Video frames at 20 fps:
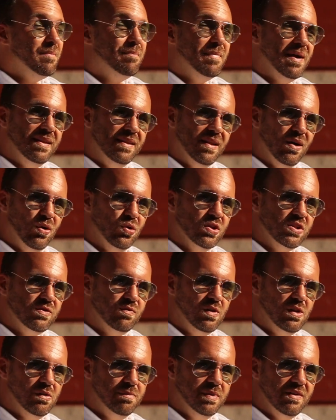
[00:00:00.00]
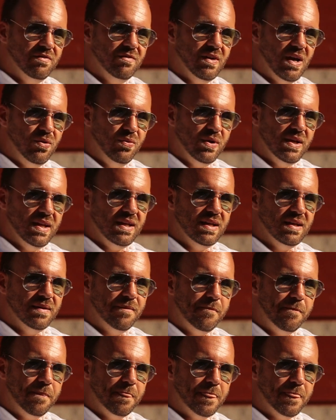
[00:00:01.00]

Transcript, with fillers: my nose will be very